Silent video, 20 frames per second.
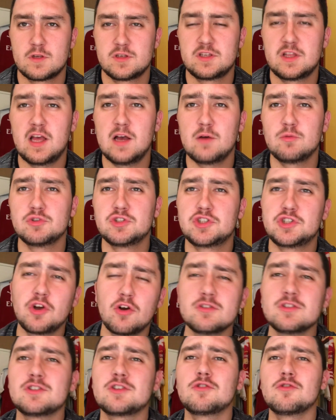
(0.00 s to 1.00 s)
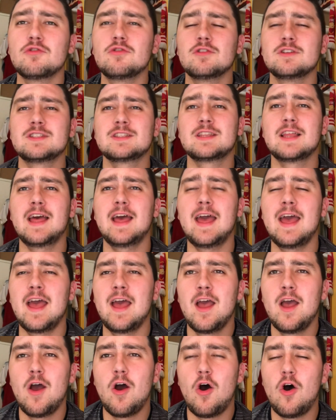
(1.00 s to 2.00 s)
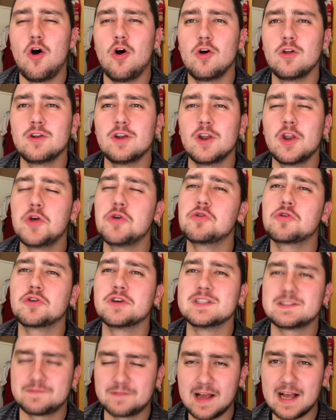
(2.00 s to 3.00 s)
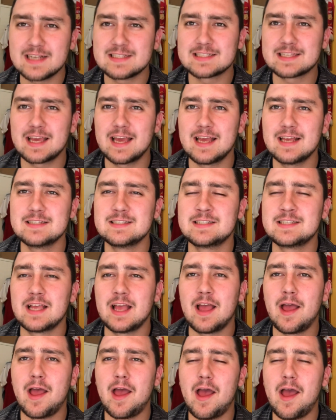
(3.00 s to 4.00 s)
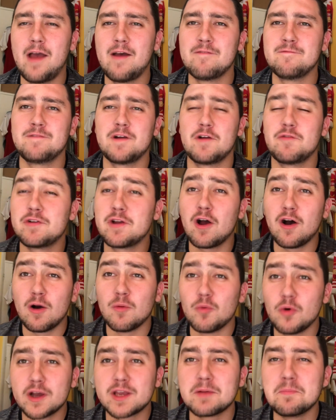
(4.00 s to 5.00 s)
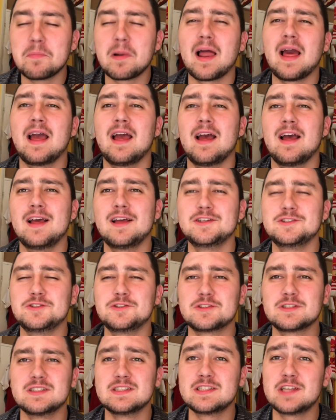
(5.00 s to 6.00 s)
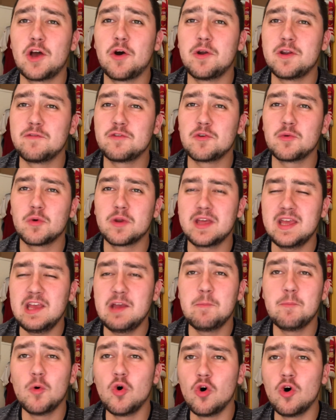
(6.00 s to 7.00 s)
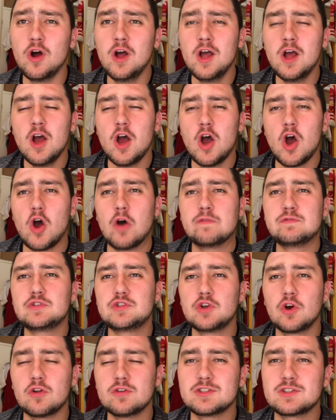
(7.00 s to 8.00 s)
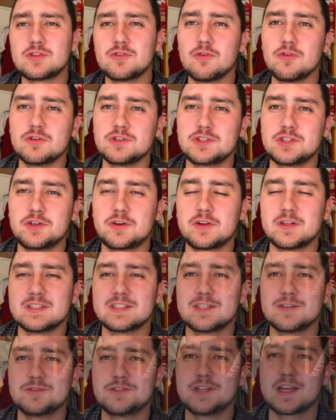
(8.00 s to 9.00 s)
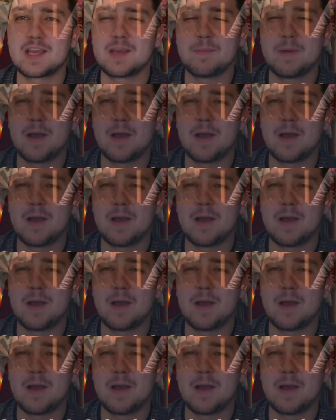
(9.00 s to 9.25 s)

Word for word: So that was Jon's thoughts there on Lucas Vazquez. Uh, very hard-working player, as you can tell. And if you want to hear more of Jon's thoughts, you can still check